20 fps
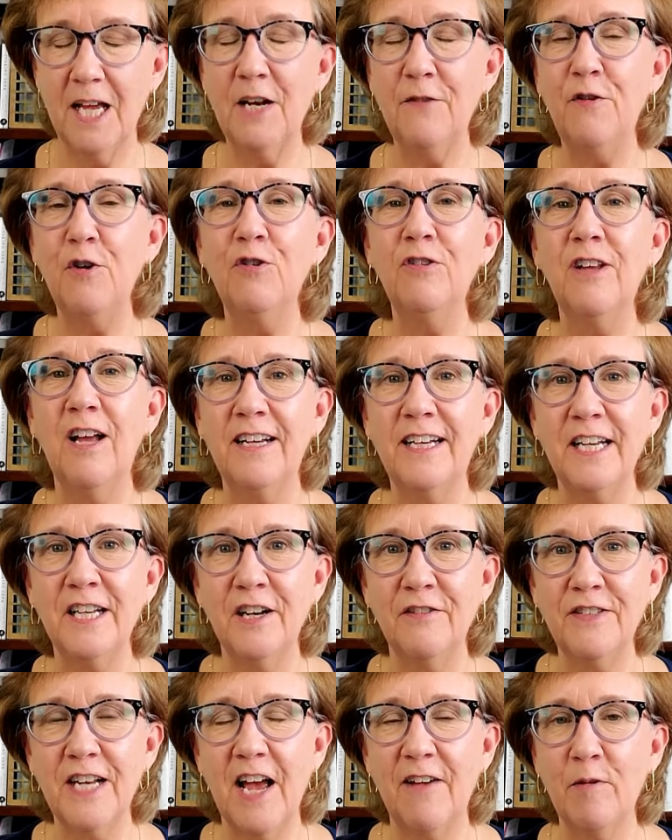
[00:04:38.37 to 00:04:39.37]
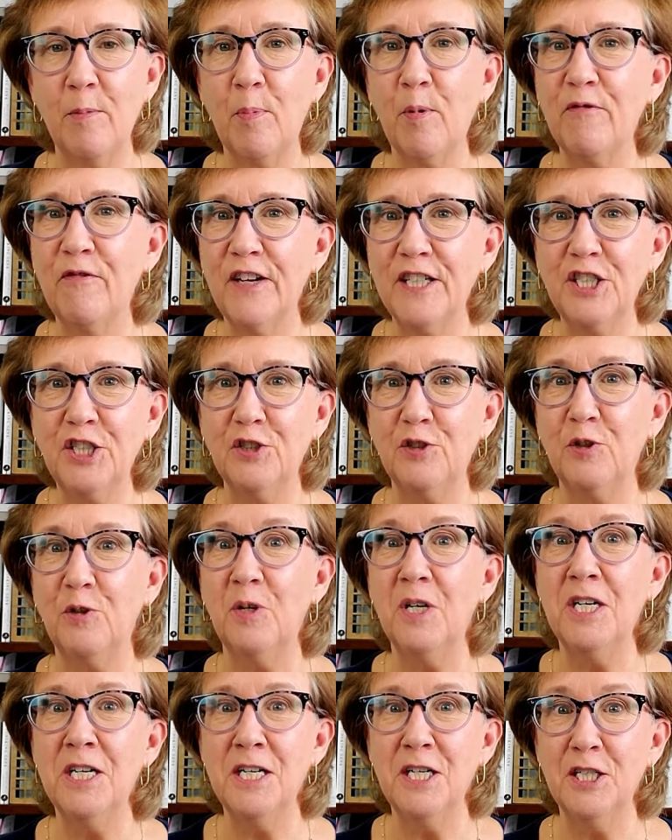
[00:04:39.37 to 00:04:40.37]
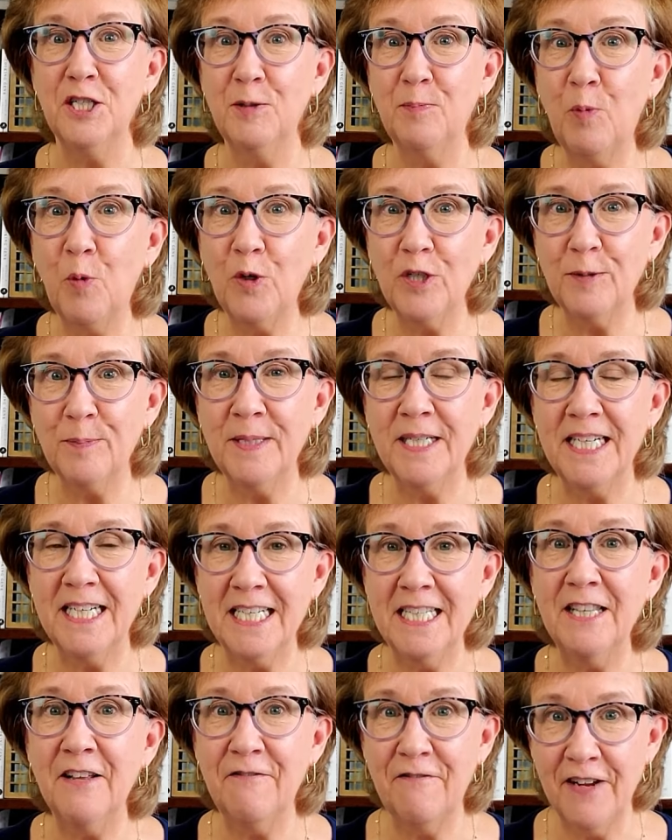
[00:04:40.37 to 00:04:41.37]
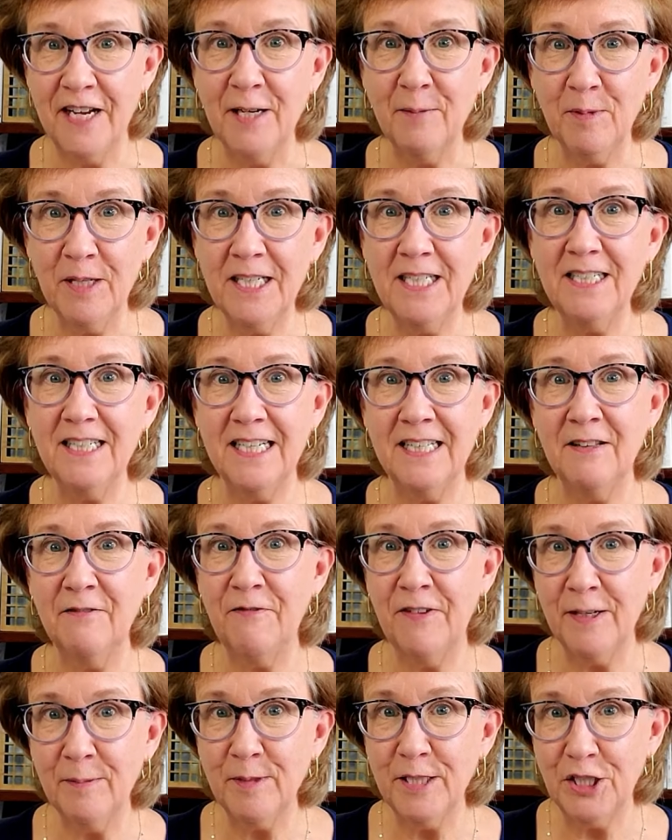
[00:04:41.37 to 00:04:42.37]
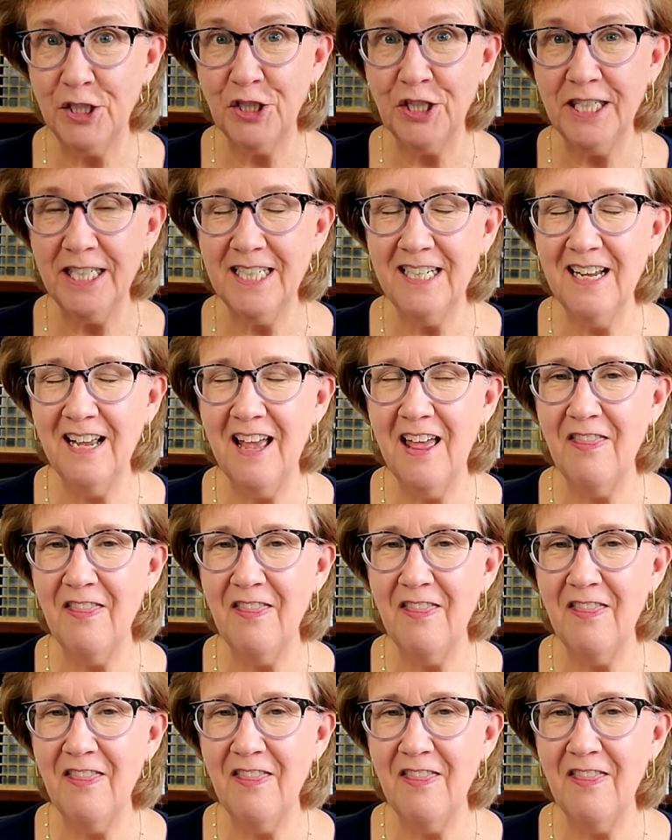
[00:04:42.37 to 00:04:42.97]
And if you're lucky enough to have a professional sportsman in the family tree,